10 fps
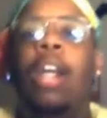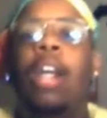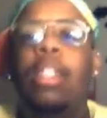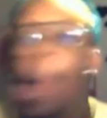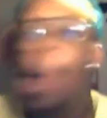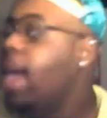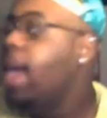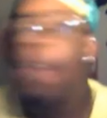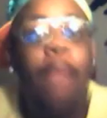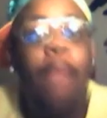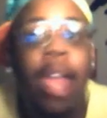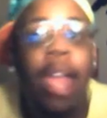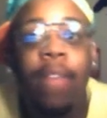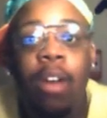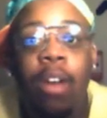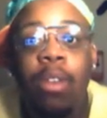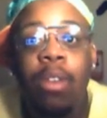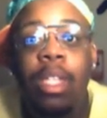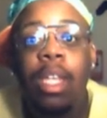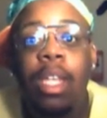Somebody gave her backing vocals?